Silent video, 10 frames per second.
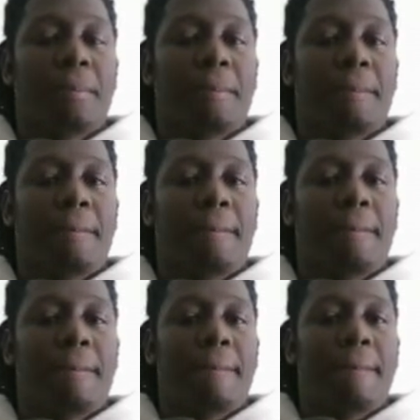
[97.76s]

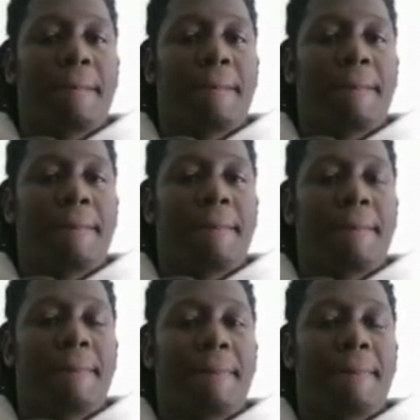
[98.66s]

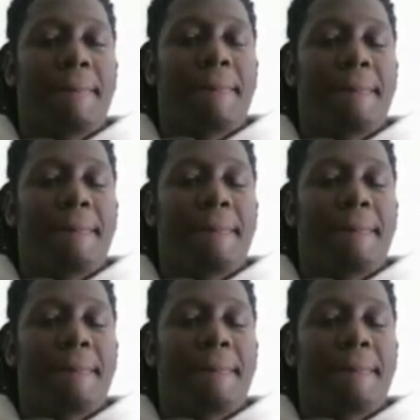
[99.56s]
This person isn't speaking.